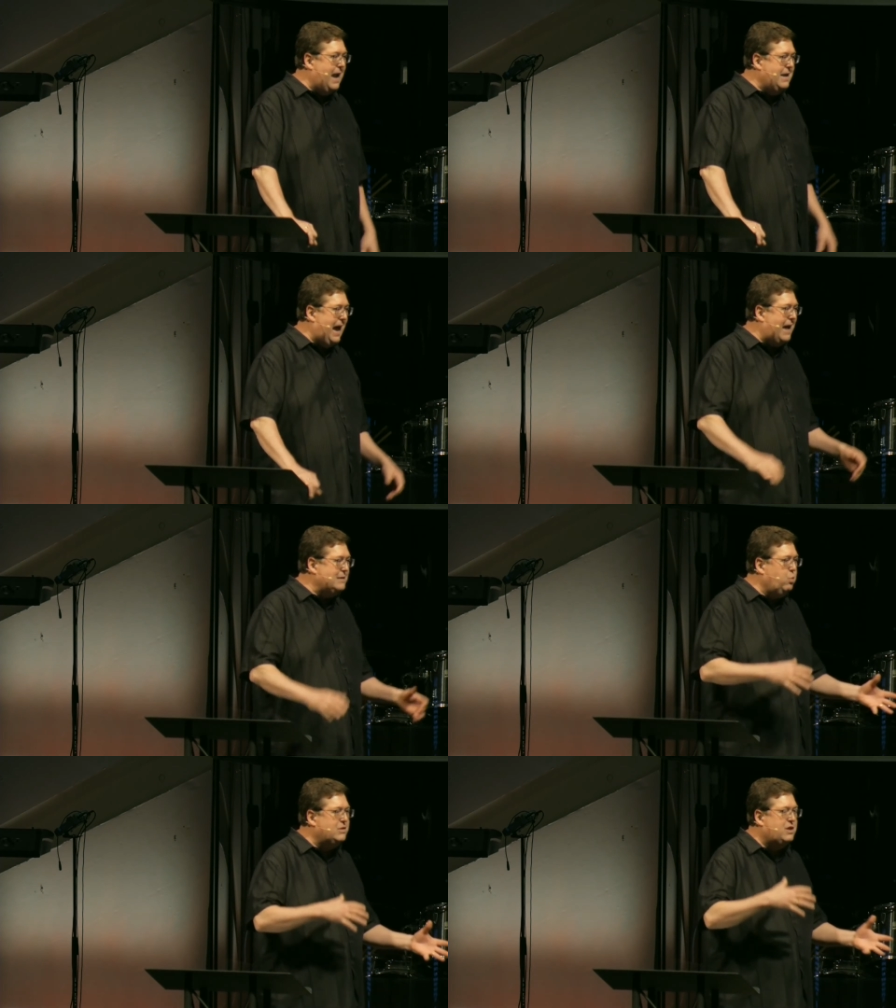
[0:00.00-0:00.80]
And
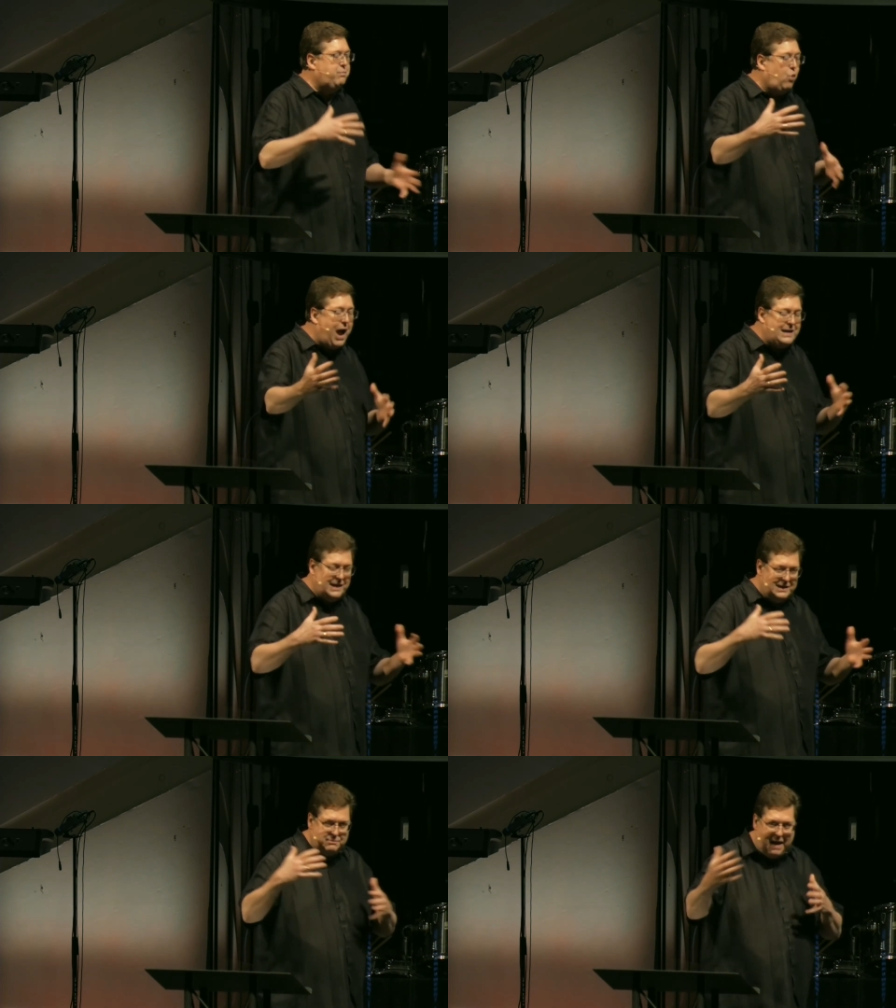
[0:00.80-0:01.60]
as was the
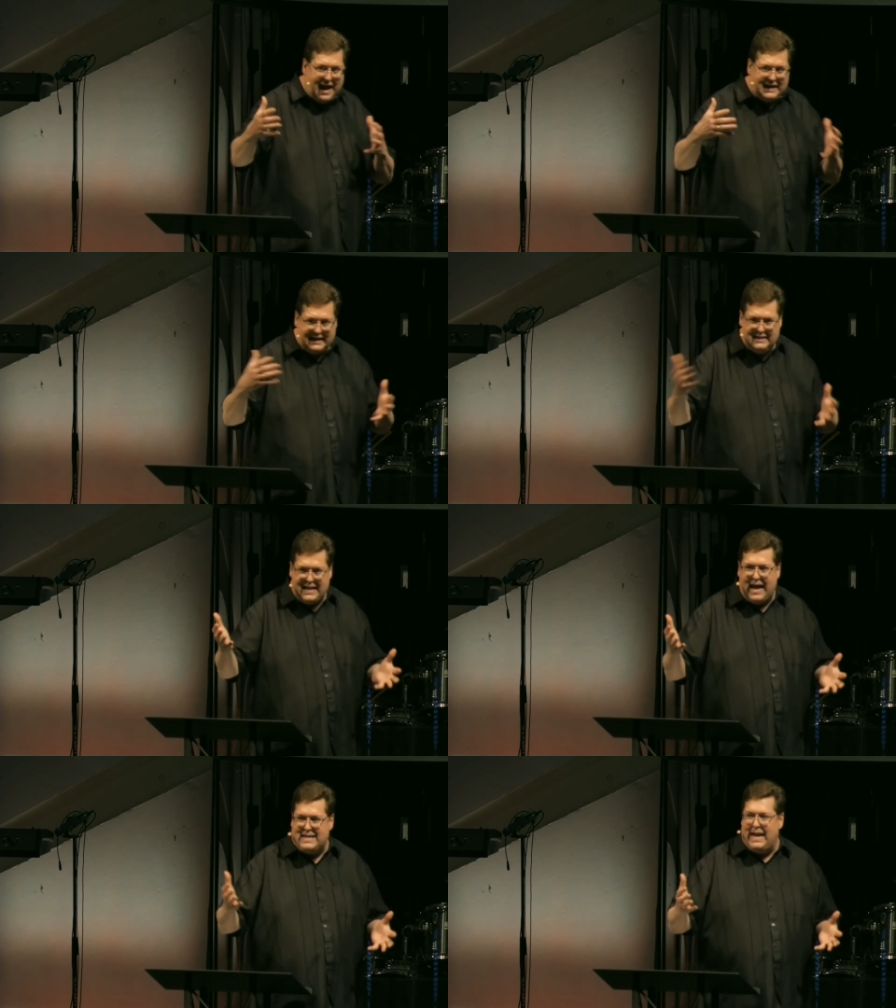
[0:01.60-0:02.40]
practice back
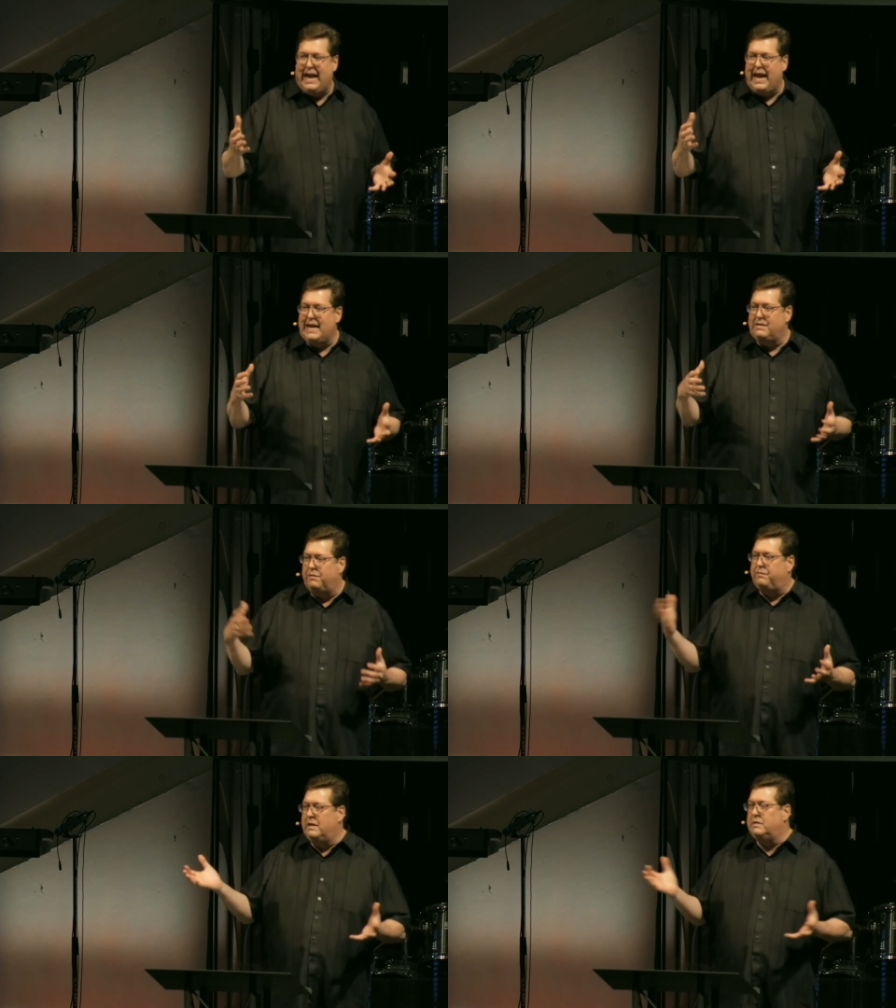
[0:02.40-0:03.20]
in that day in
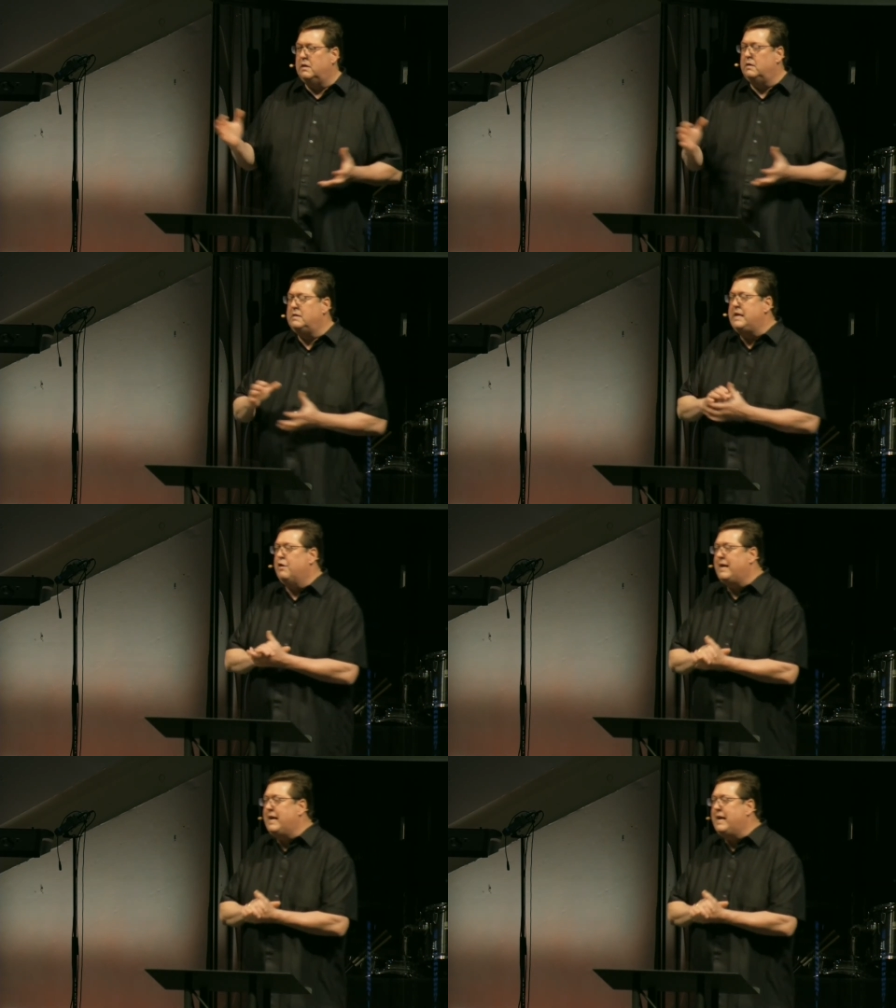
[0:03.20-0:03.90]
the, in the Near